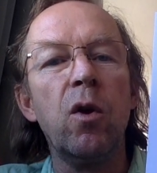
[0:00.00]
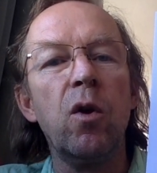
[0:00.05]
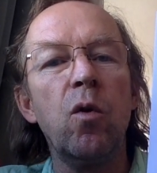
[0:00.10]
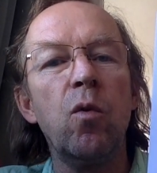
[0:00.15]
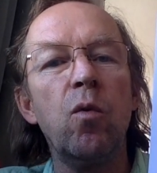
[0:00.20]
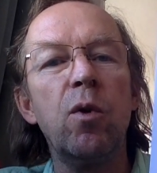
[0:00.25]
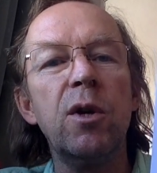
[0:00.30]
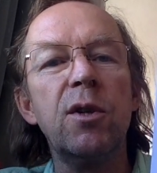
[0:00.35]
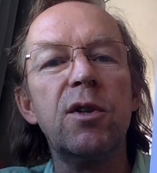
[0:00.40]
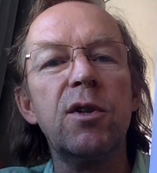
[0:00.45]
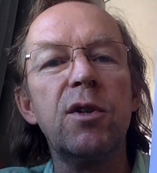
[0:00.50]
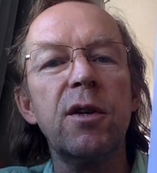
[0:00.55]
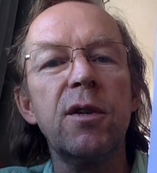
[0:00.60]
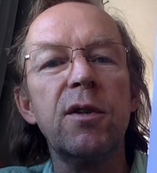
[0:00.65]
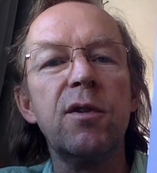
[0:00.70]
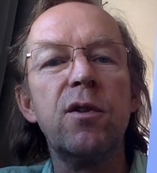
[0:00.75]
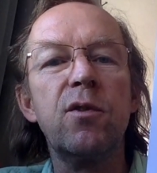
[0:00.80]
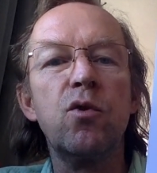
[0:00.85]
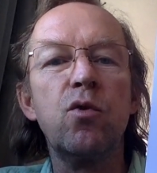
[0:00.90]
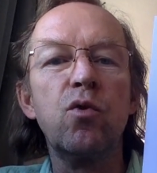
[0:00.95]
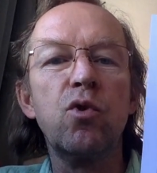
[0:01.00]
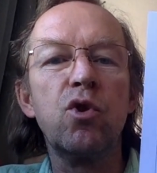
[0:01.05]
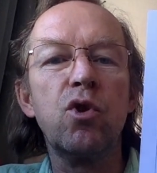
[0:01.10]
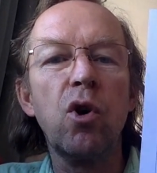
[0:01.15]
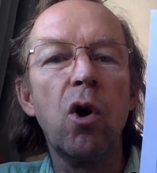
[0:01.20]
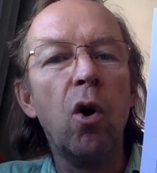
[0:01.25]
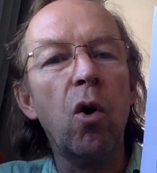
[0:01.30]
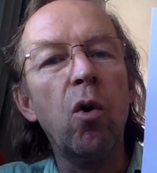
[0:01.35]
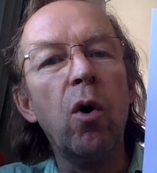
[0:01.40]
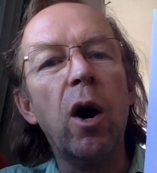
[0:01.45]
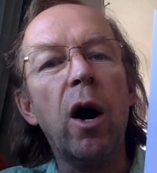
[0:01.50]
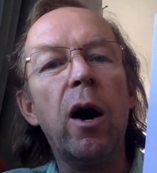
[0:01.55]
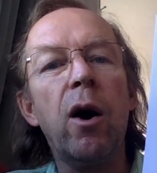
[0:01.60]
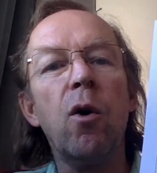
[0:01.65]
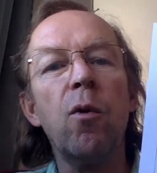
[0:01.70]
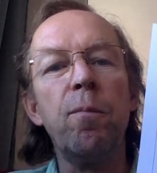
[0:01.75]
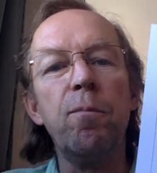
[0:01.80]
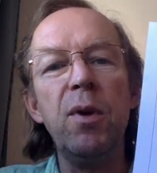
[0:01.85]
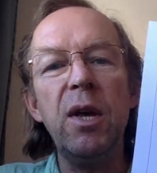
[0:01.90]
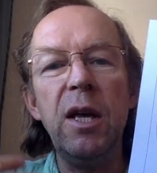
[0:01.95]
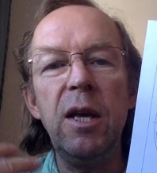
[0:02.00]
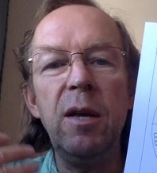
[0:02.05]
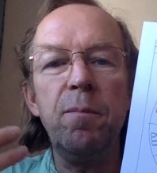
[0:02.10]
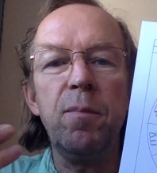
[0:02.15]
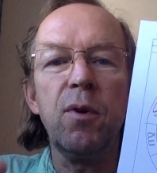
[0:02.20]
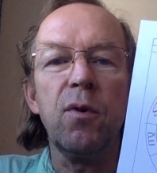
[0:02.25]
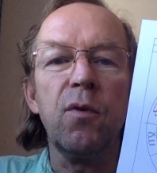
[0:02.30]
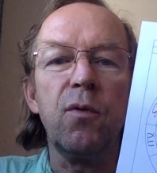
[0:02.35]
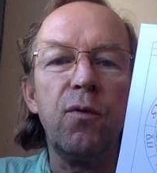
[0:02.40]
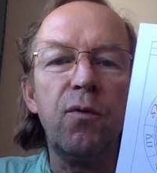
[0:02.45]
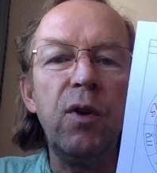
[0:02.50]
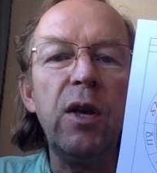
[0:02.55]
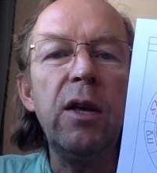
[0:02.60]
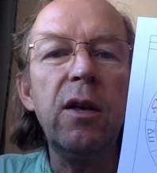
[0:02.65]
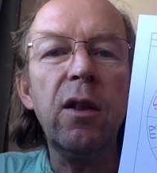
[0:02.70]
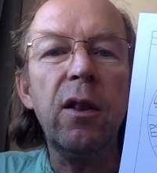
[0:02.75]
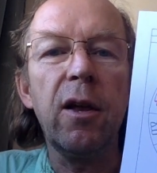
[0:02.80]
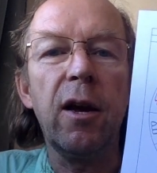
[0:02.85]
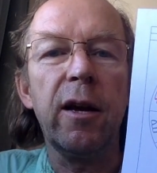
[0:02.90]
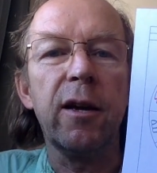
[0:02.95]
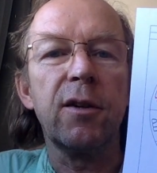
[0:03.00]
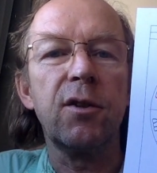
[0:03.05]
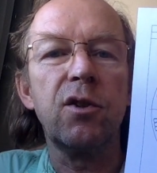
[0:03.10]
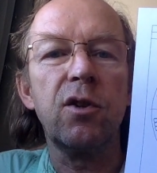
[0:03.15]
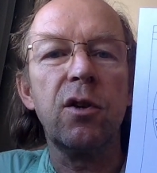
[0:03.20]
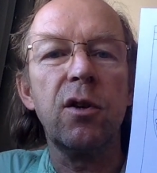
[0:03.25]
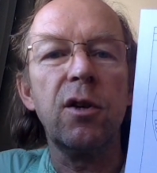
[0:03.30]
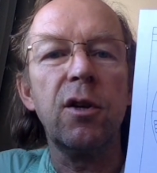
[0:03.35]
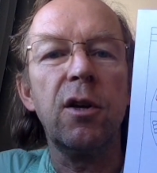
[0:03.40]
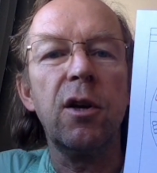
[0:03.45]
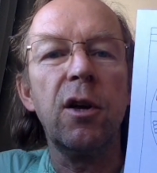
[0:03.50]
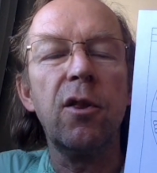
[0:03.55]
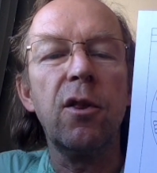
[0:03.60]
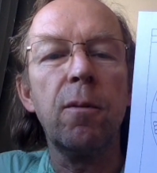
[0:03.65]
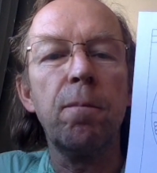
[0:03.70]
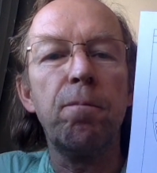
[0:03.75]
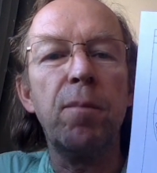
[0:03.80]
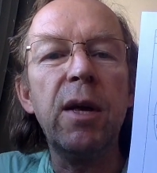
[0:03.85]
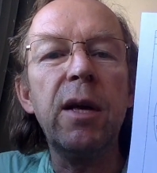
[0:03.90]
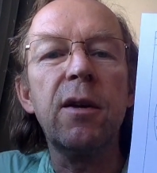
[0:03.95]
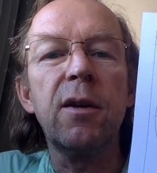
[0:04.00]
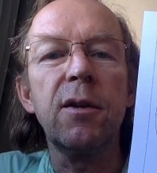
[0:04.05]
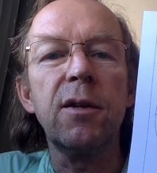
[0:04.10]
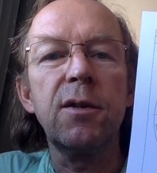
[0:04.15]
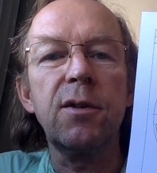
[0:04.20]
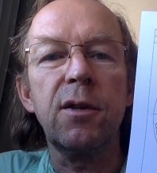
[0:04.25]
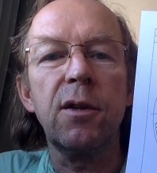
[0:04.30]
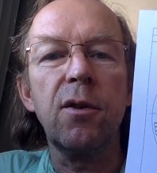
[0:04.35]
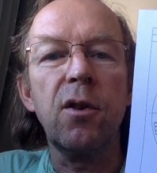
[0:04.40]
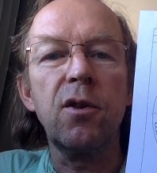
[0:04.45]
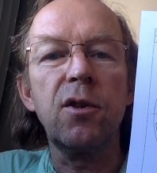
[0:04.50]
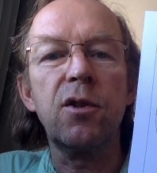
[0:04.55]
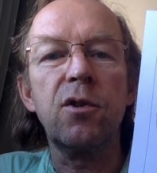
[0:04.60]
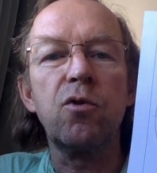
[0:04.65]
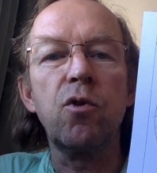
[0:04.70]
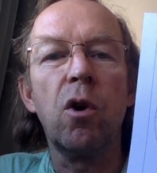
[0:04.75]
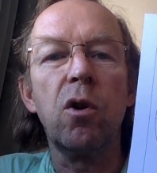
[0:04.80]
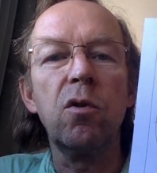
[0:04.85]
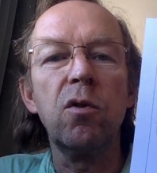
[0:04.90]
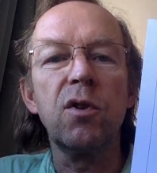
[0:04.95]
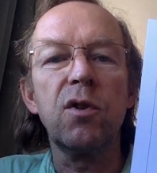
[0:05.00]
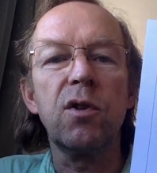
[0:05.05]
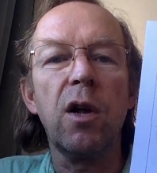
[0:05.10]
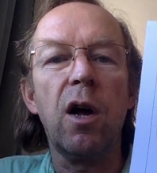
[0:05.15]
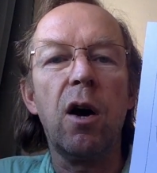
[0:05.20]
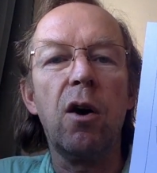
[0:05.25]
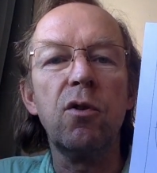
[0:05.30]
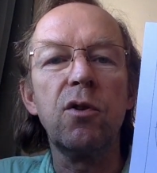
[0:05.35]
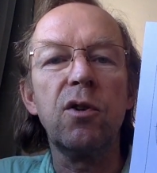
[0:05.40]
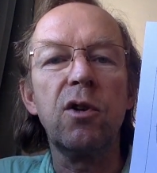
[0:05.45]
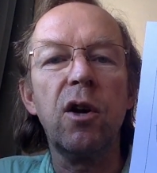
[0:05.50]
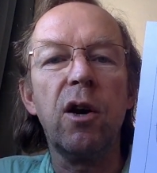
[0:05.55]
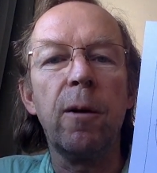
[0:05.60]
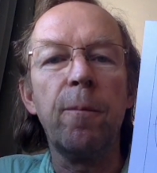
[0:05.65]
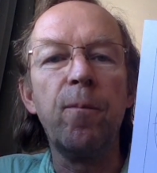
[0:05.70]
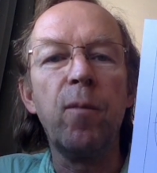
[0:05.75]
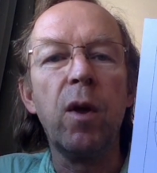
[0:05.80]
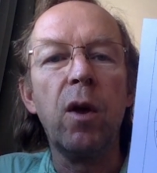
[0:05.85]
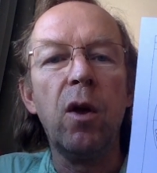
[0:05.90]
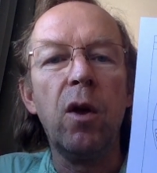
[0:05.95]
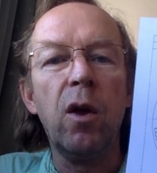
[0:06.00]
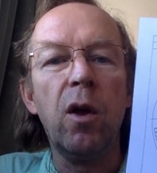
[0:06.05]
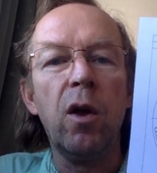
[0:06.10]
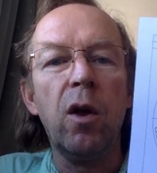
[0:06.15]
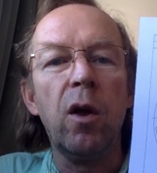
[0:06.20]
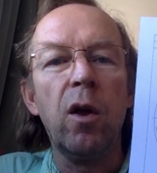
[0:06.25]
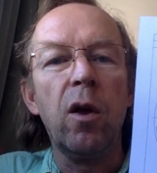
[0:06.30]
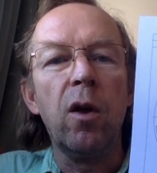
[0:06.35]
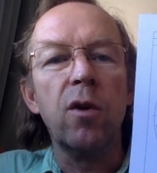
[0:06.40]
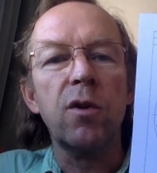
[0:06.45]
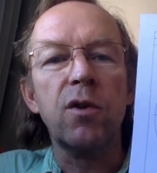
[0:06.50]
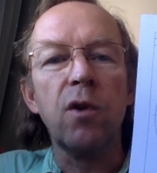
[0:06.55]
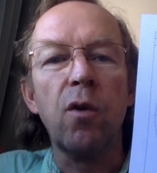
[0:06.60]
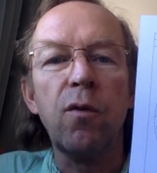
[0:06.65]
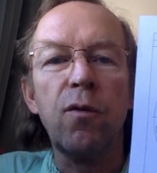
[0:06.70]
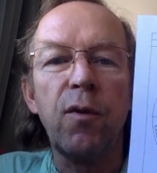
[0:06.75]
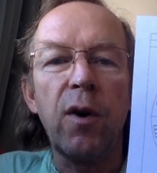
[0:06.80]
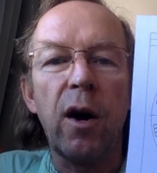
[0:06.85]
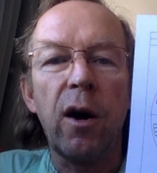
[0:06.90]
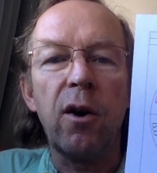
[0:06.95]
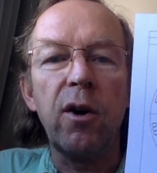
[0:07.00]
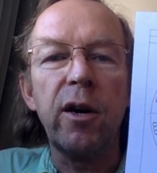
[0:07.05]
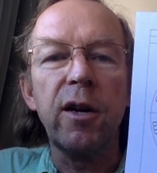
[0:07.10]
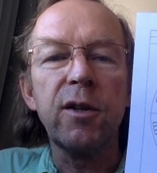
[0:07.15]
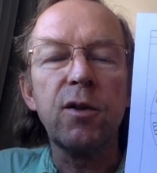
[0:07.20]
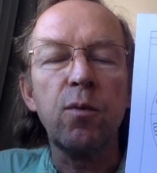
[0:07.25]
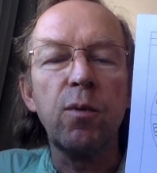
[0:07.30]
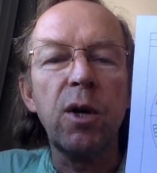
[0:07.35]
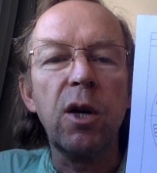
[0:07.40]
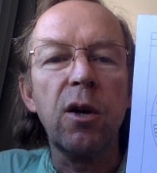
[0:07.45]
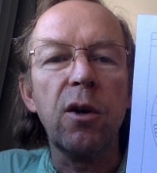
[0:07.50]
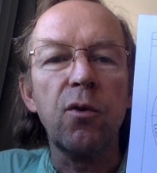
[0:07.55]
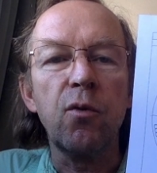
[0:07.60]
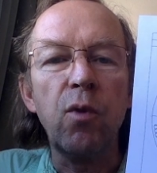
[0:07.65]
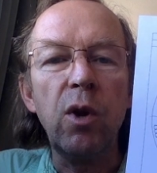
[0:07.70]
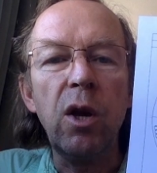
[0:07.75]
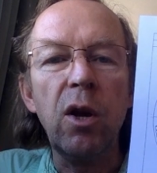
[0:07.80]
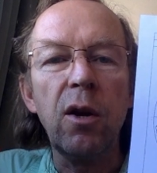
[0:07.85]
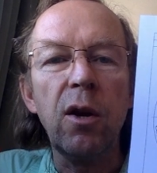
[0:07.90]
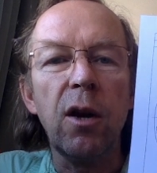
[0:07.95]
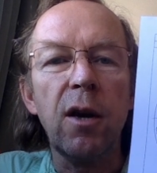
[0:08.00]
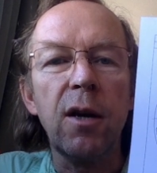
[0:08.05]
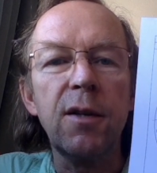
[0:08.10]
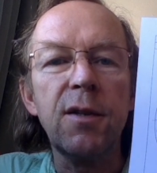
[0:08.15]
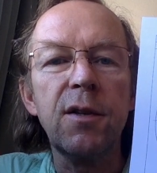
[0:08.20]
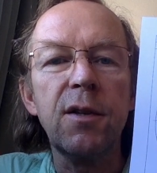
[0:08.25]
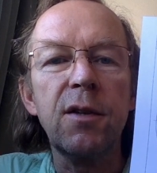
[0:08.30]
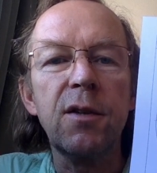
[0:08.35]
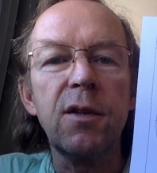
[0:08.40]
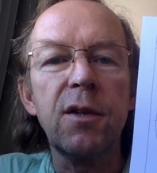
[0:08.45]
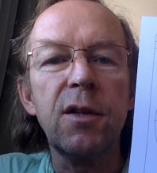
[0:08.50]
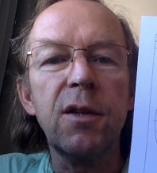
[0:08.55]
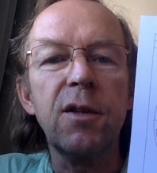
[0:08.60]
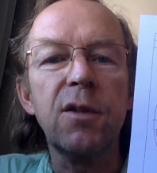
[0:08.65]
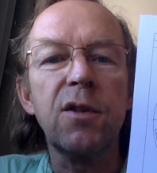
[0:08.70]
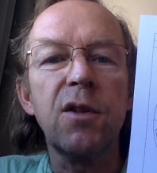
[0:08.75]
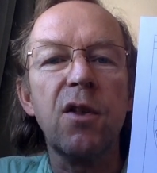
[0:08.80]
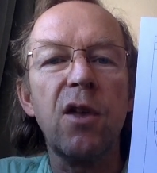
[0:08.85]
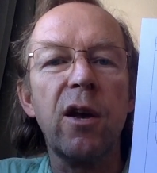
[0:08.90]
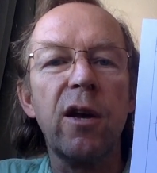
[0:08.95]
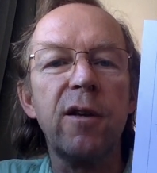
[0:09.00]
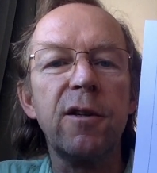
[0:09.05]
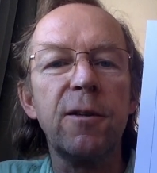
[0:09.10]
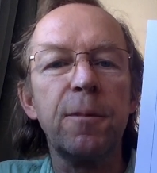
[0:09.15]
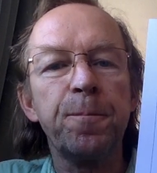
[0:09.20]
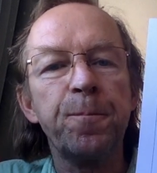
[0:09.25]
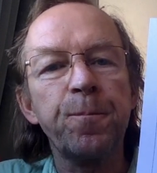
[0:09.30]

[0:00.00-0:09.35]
which is to show how people feel actually. And the biggest and the strongest outcome, so far as we can realize it, is that